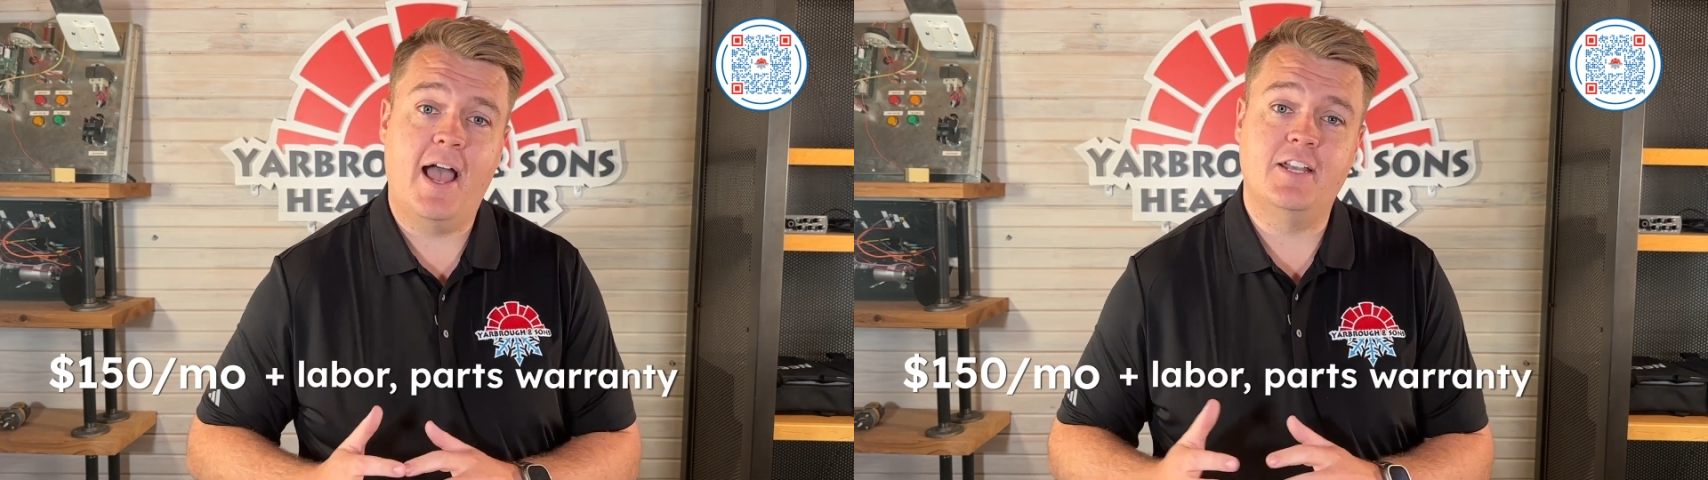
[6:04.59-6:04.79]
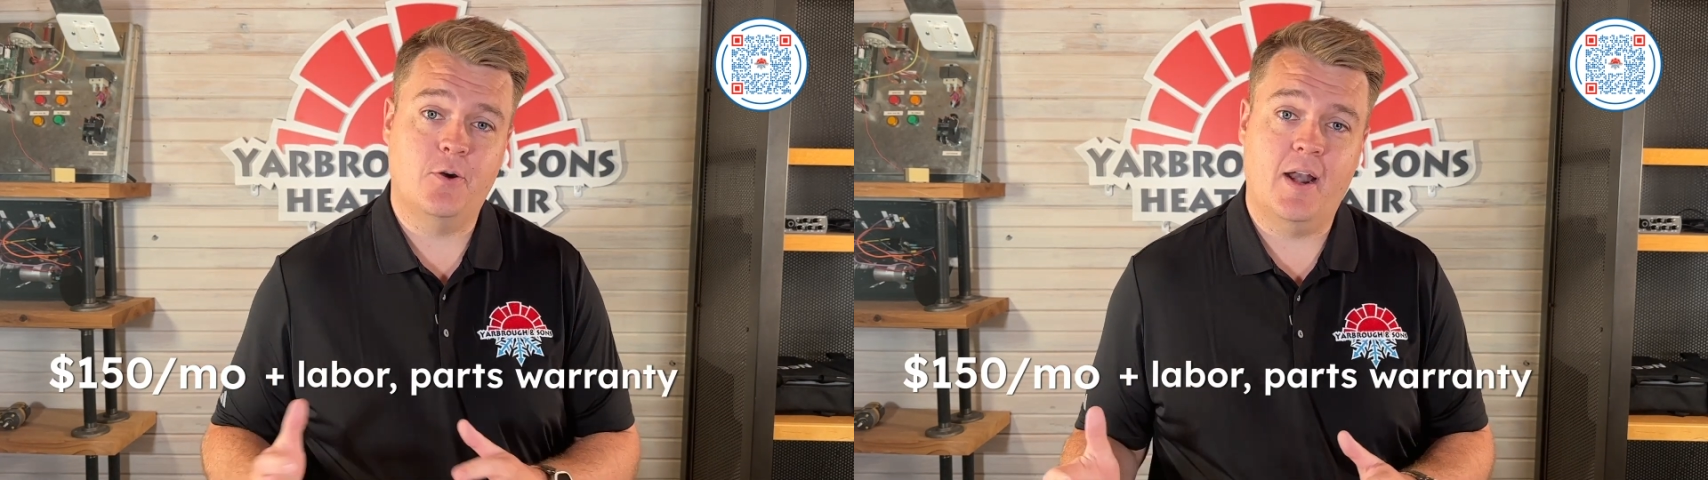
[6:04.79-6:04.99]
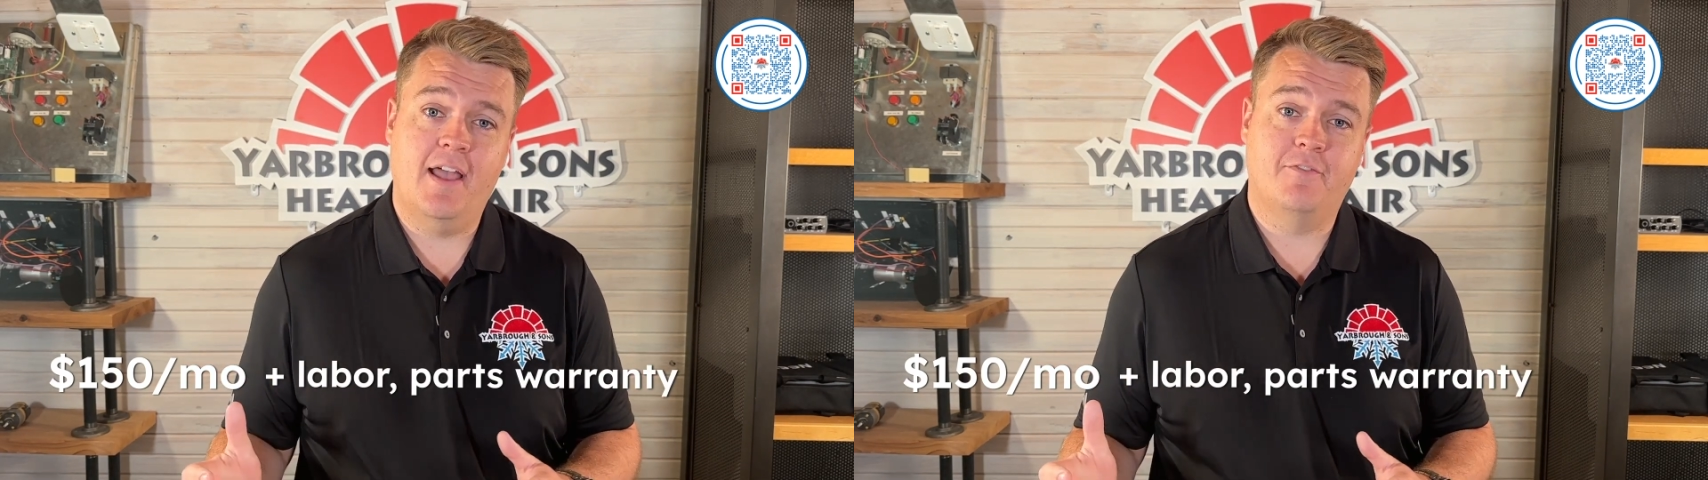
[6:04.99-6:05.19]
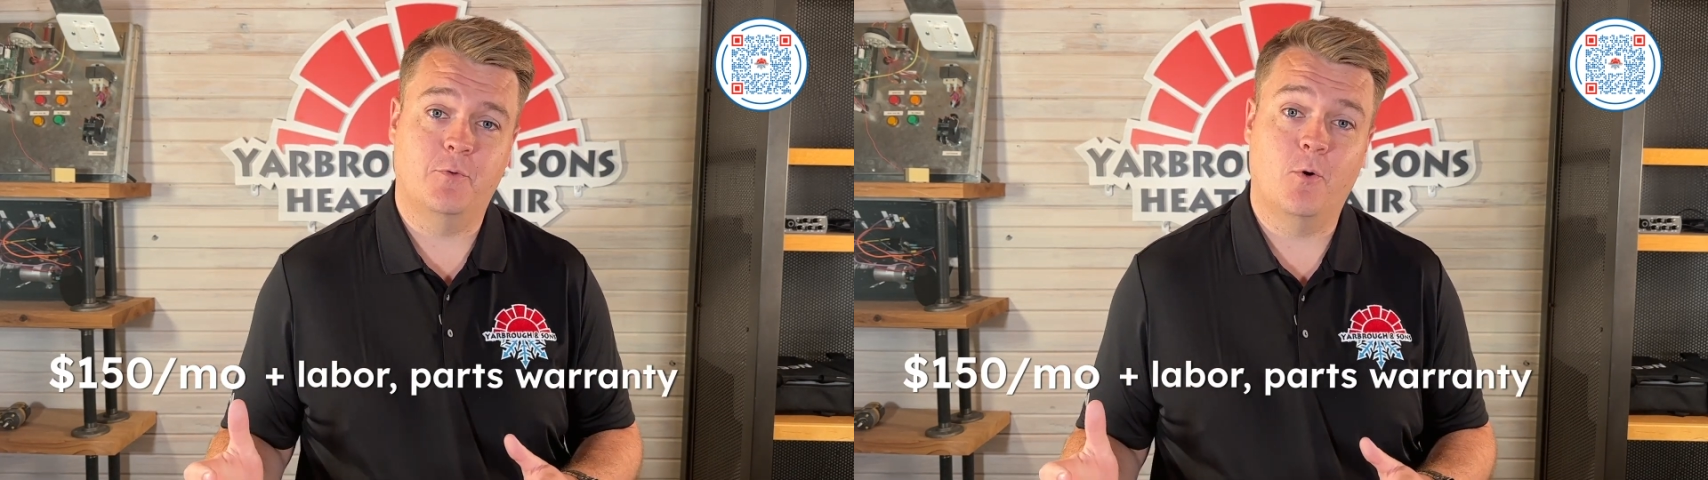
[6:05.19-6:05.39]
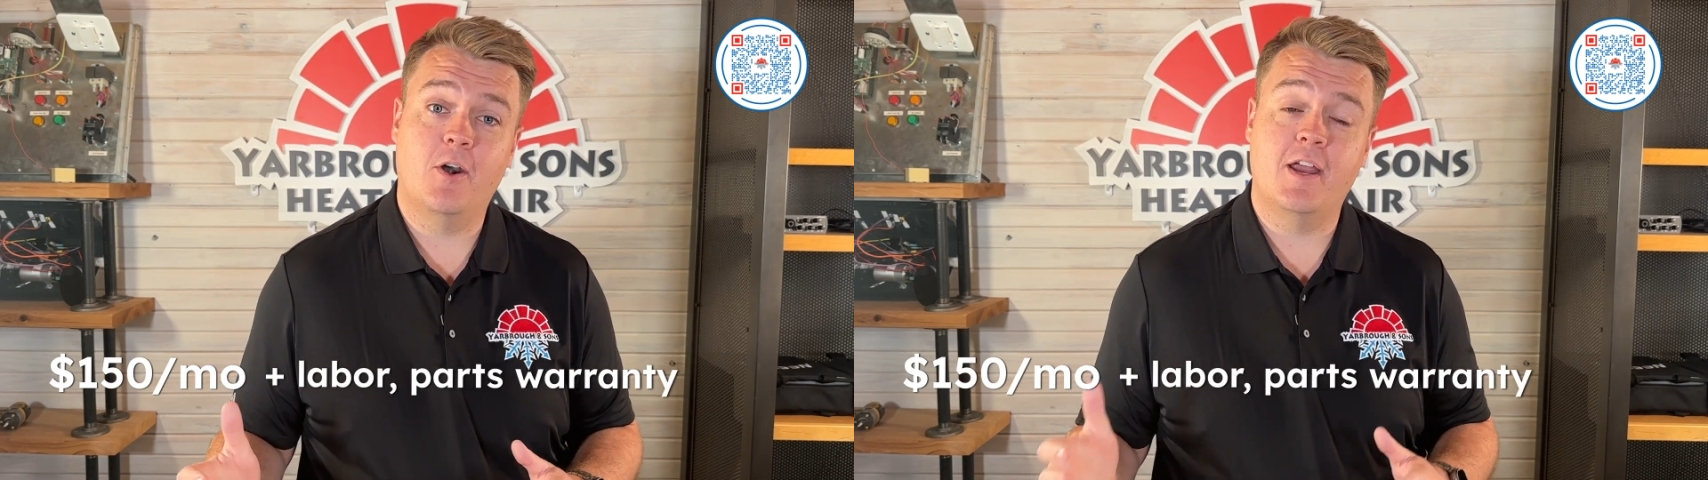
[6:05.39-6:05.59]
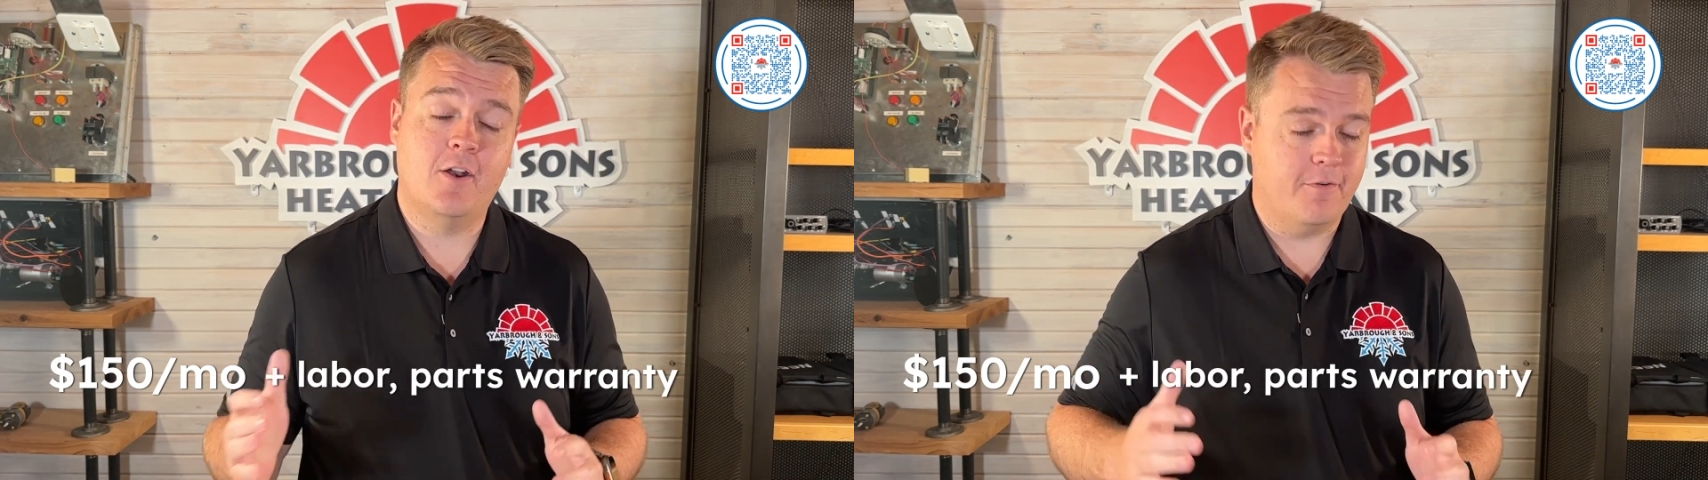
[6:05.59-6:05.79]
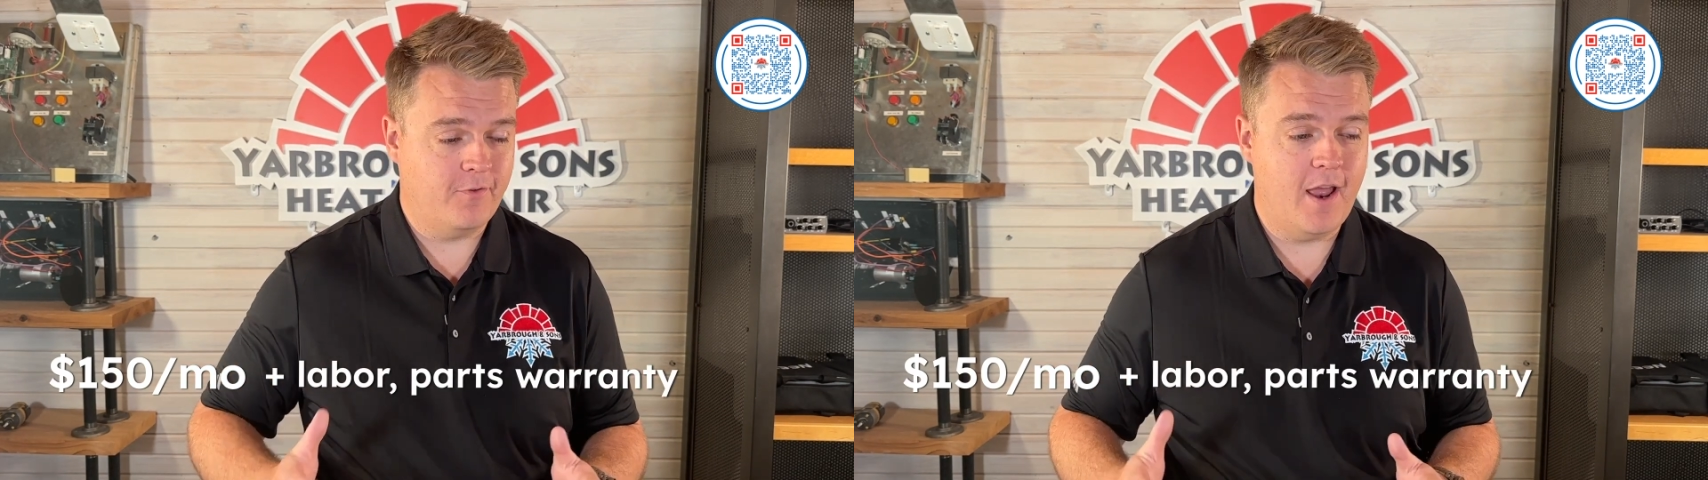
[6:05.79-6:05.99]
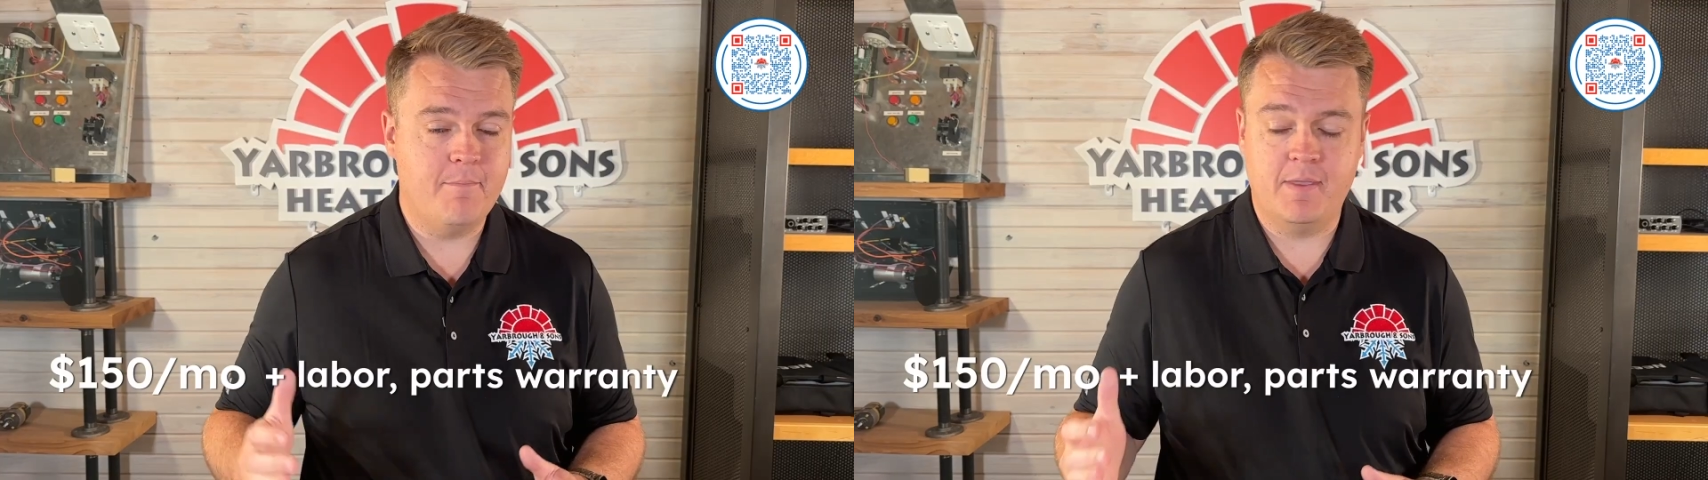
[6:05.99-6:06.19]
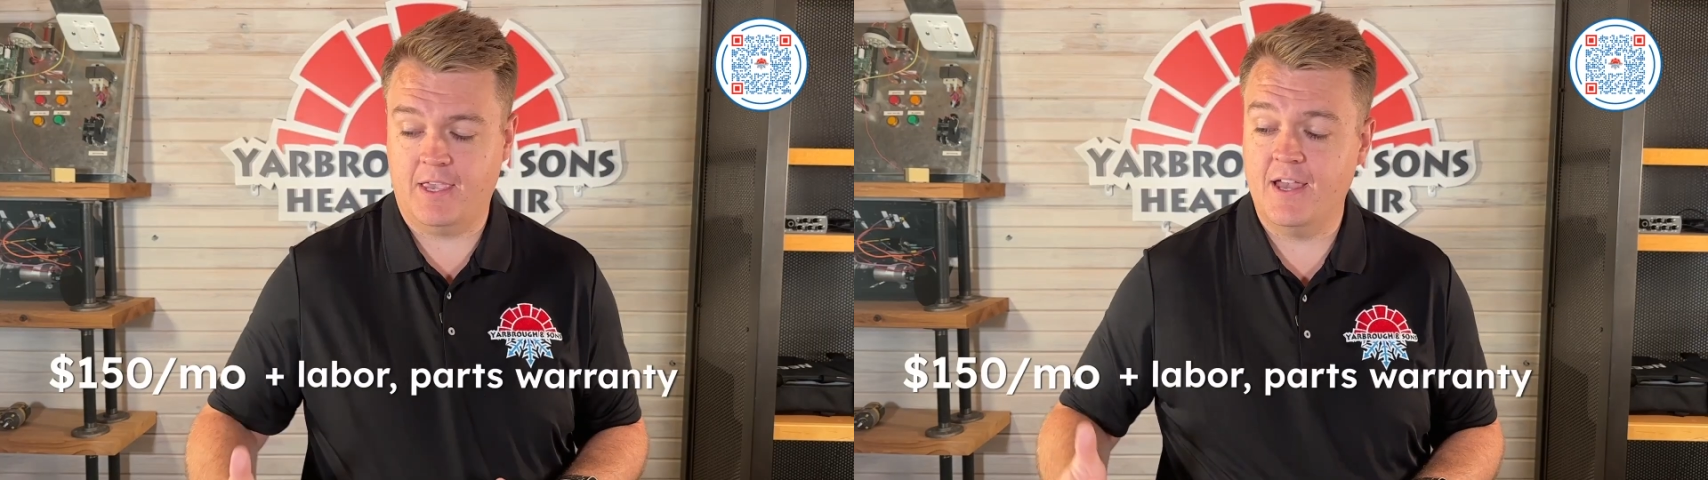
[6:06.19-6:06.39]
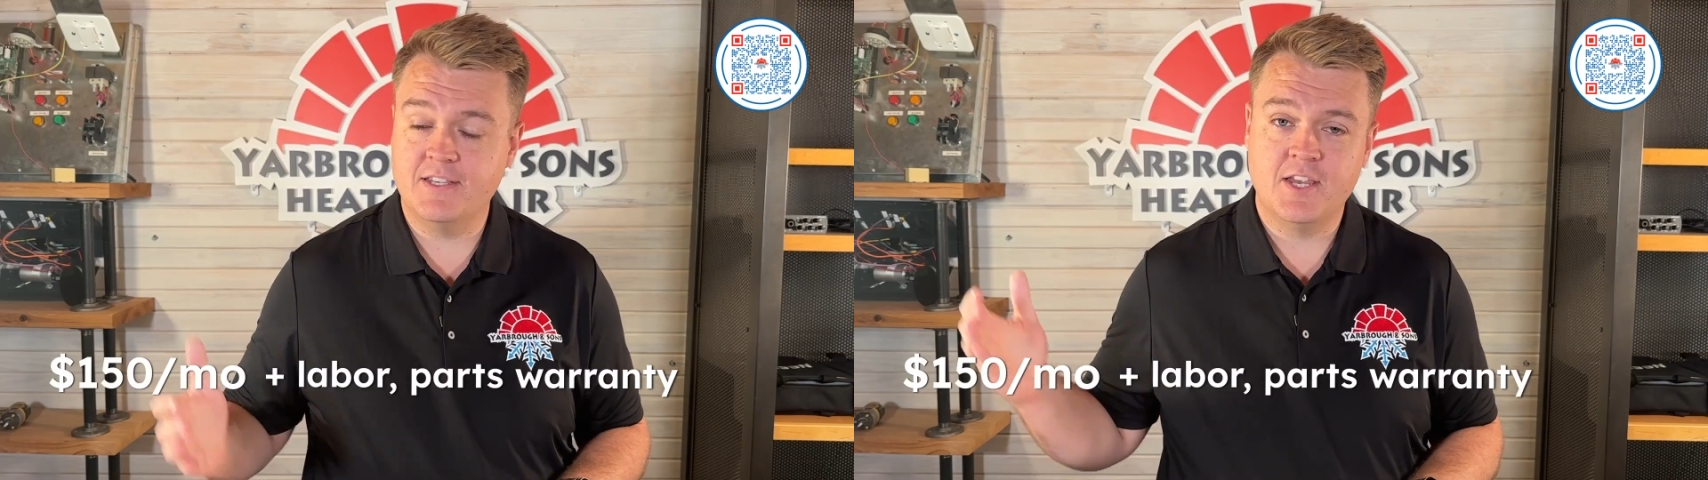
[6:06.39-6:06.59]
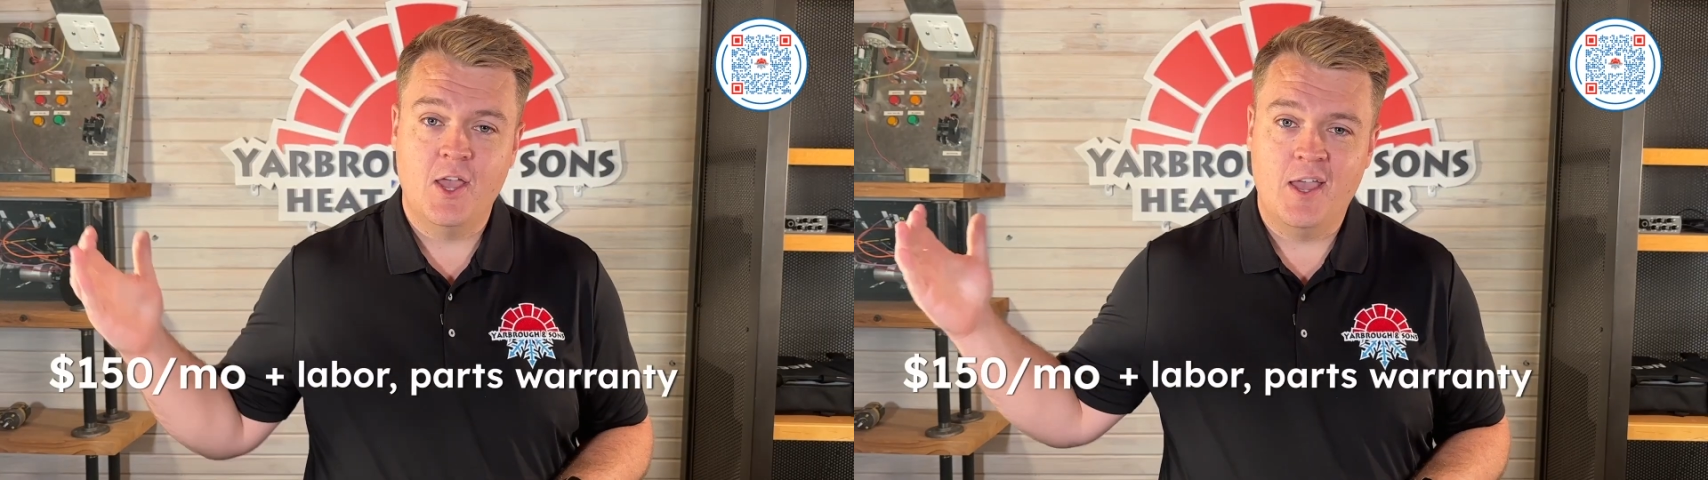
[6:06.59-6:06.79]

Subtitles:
I don't have to worry or fret because